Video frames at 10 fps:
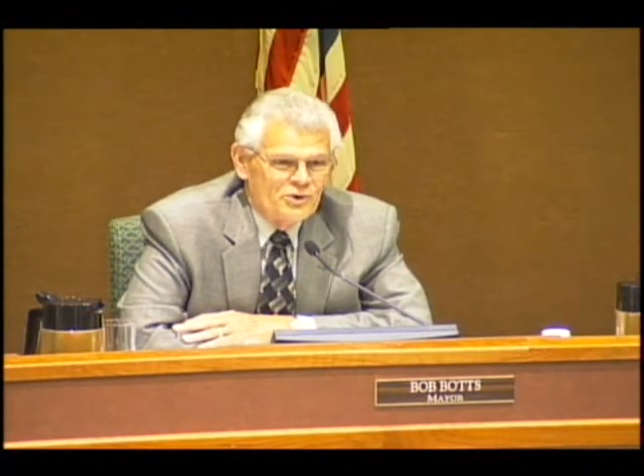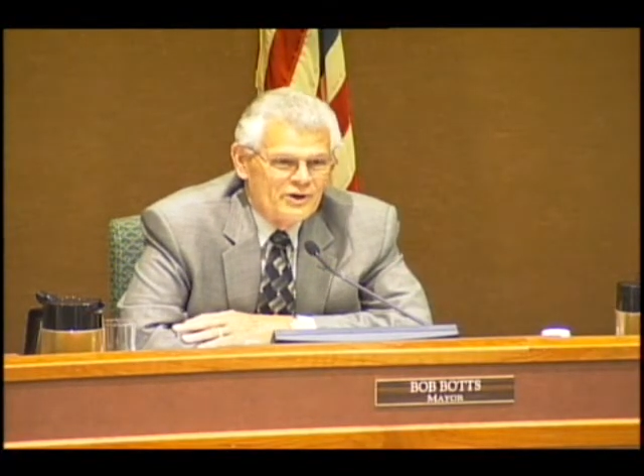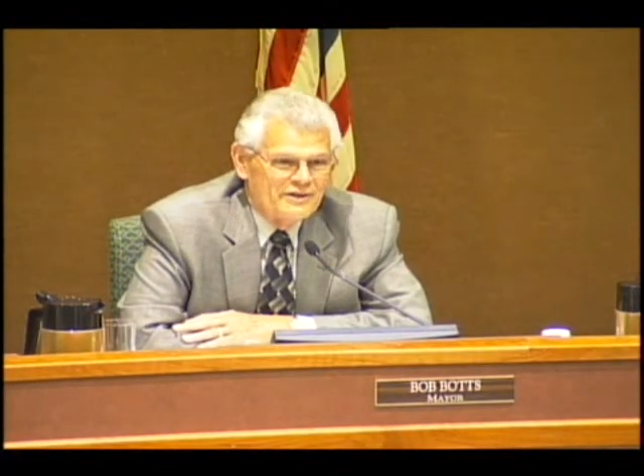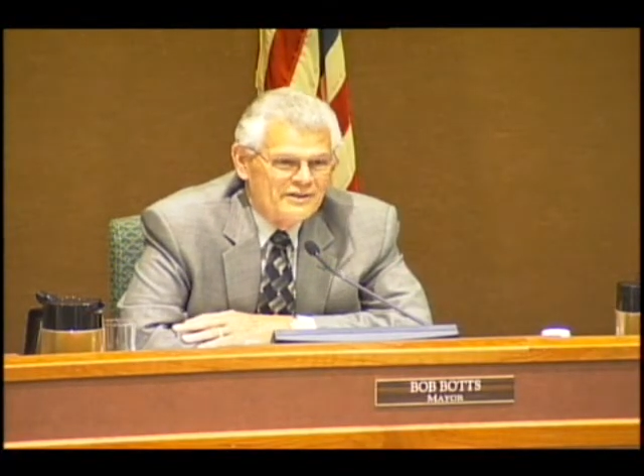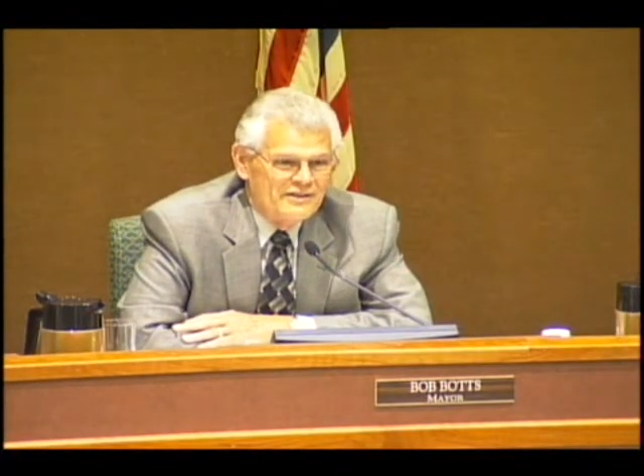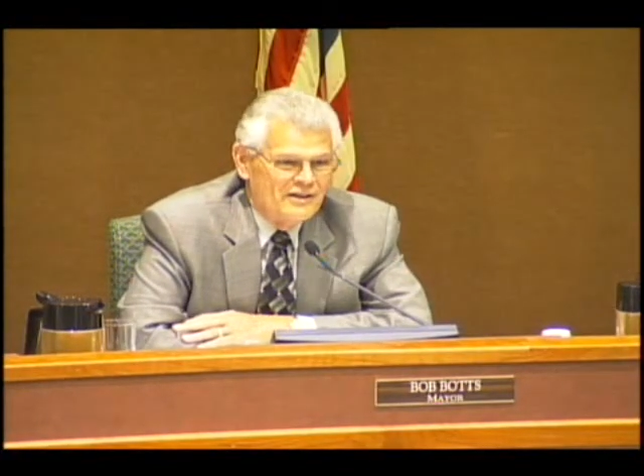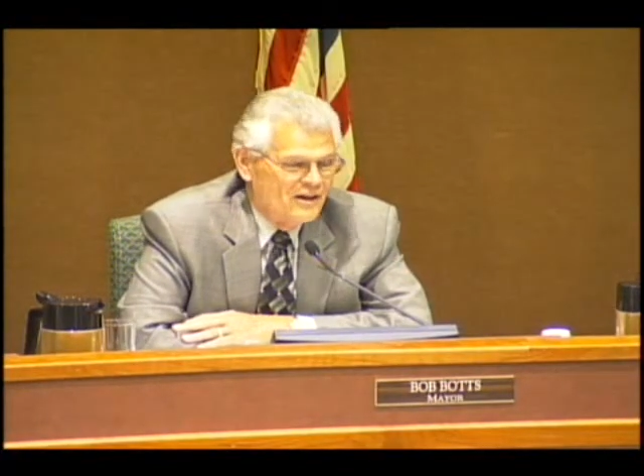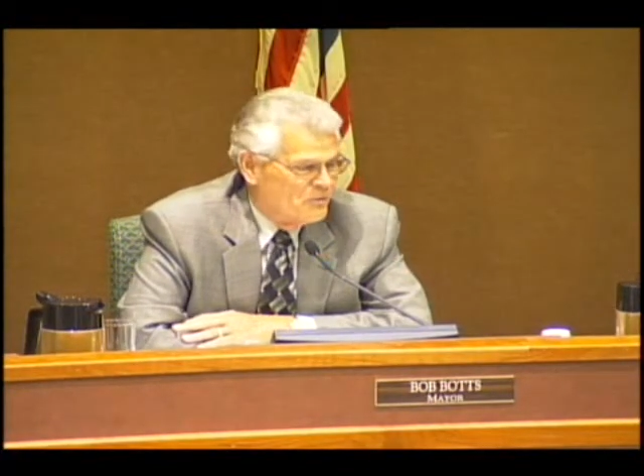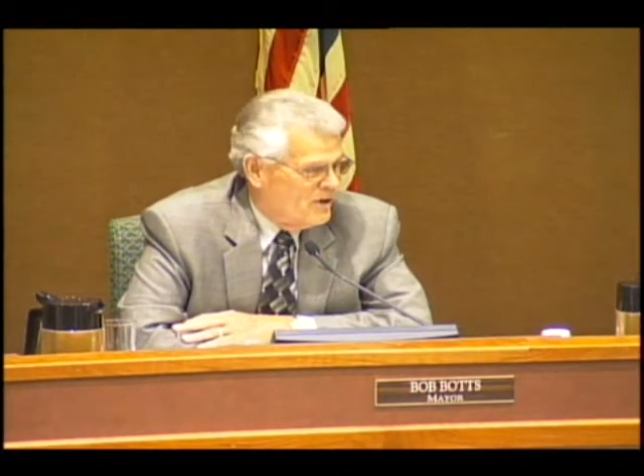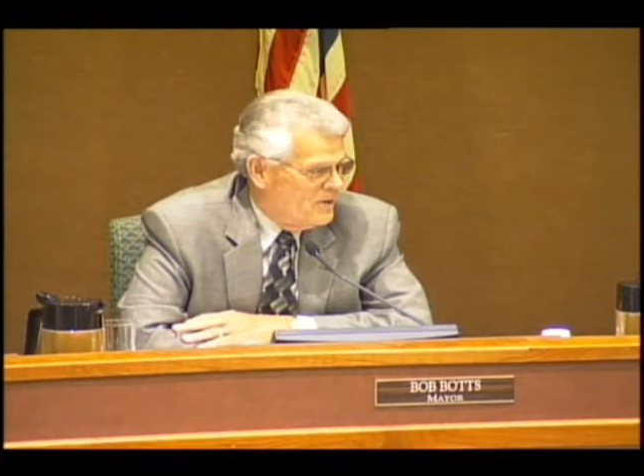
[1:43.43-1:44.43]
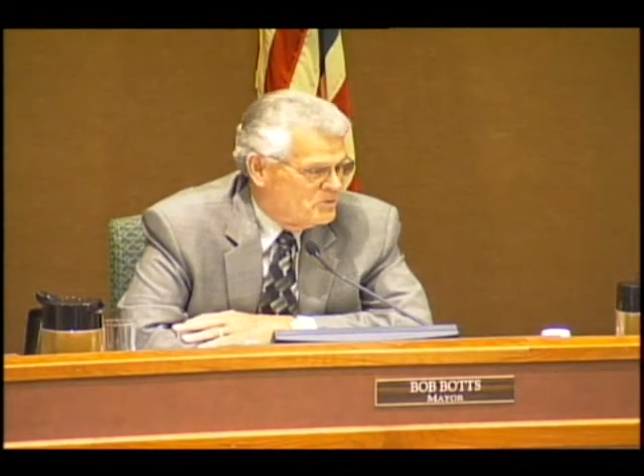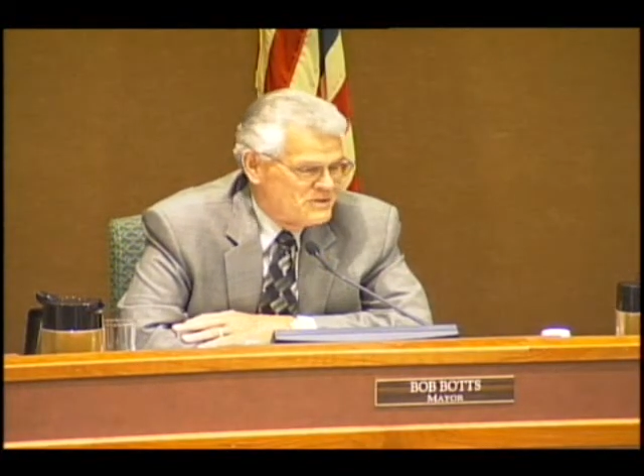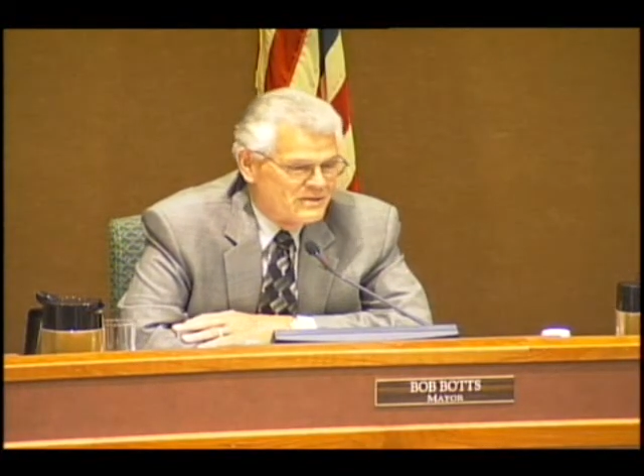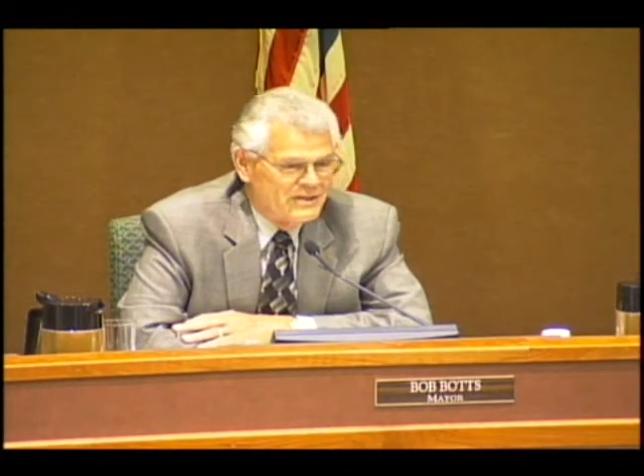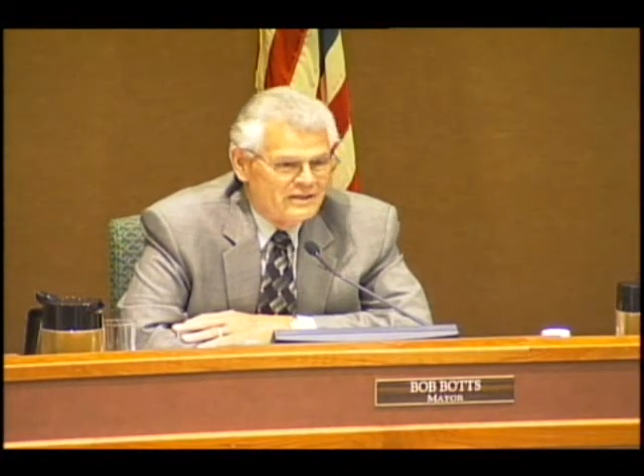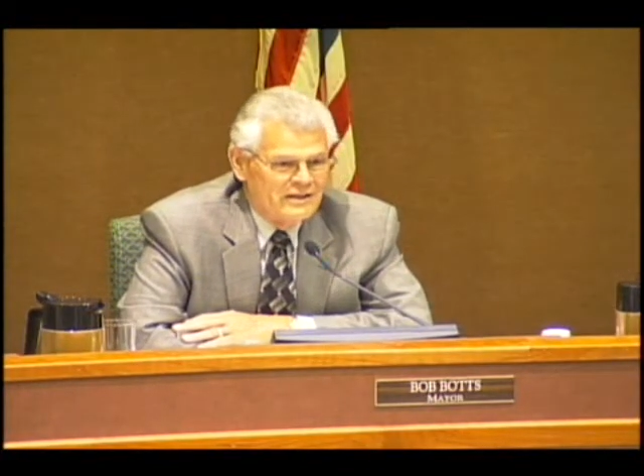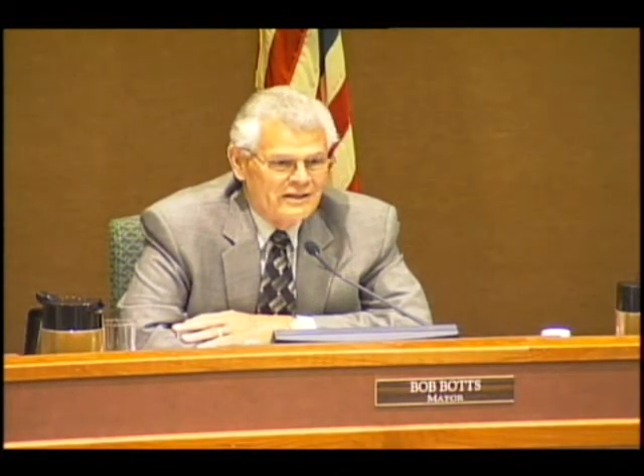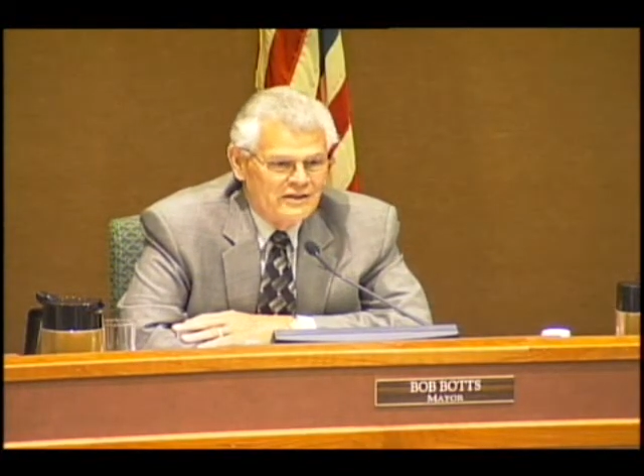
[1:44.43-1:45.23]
for Don Robinson,